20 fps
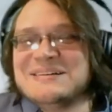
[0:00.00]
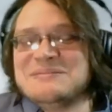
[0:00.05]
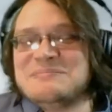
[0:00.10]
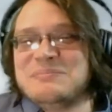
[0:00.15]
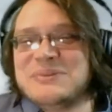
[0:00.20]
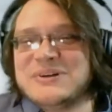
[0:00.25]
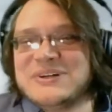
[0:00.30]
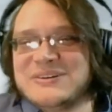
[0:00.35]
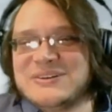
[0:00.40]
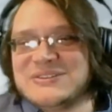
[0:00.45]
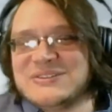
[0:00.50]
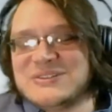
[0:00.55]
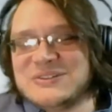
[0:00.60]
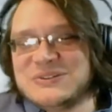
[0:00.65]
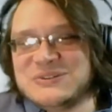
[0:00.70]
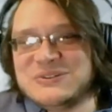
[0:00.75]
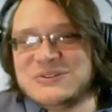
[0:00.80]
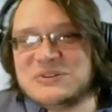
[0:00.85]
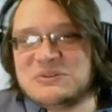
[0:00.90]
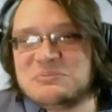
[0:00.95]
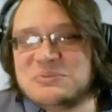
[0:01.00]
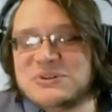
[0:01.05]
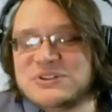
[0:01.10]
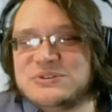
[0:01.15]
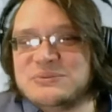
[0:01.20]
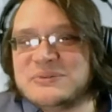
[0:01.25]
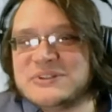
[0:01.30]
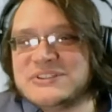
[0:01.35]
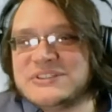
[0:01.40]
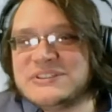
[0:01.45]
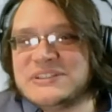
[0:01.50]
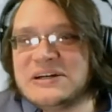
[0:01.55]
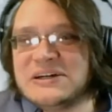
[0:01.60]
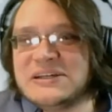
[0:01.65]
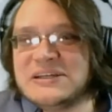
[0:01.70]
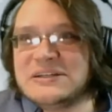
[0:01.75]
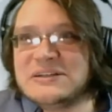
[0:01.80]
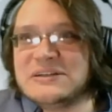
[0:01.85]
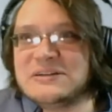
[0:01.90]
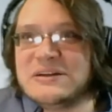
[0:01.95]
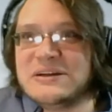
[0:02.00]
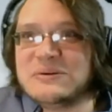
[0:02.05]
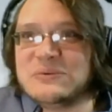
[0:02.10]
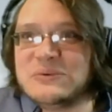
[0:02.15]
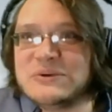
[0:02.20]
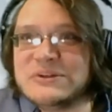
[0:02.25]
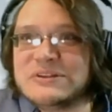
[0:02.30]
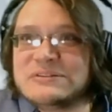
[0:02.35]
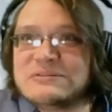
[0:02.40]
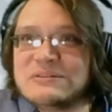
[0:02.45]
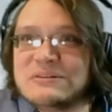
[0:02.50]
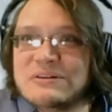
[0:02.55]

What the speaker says: but also don't put too much stock in what